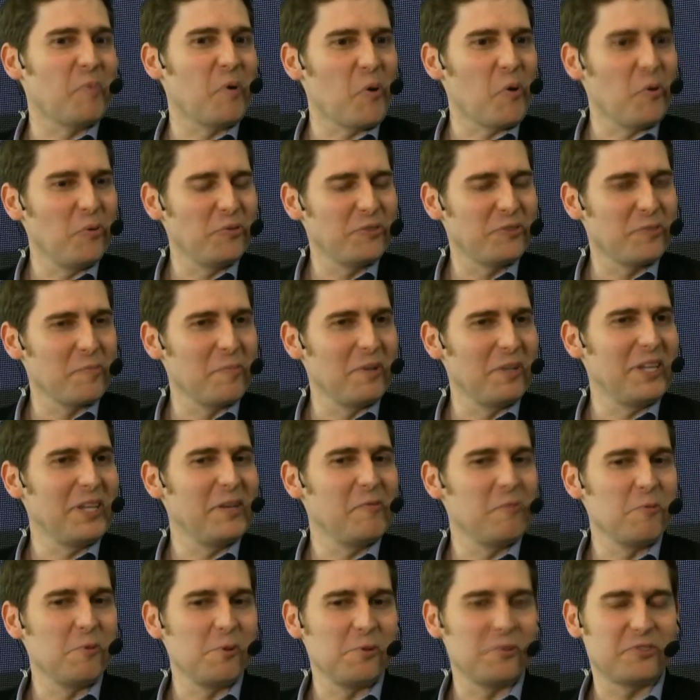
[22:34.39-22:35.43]

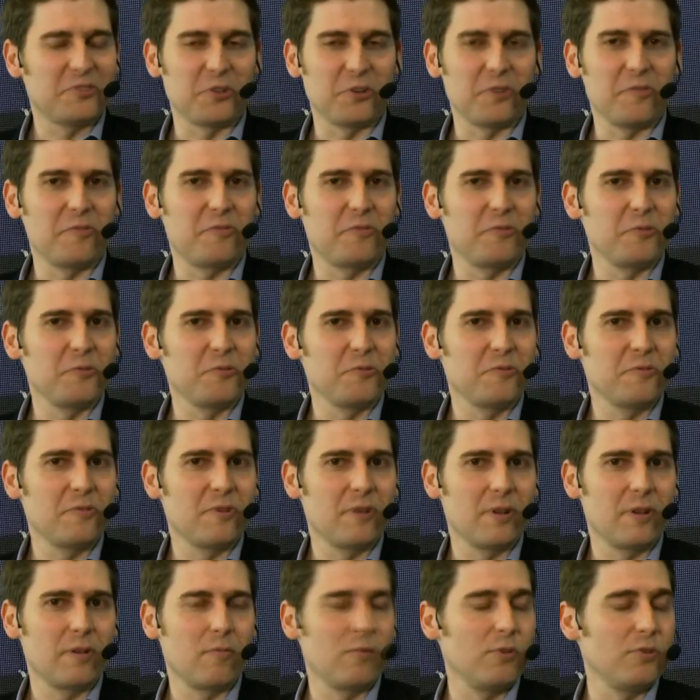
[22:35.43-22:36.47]
ultimately will serve you,
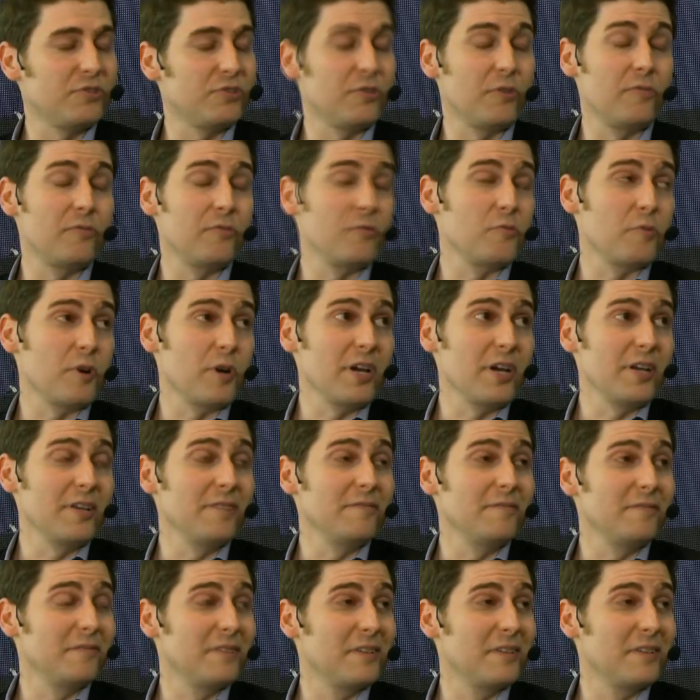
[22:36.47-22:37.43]
will serve you right.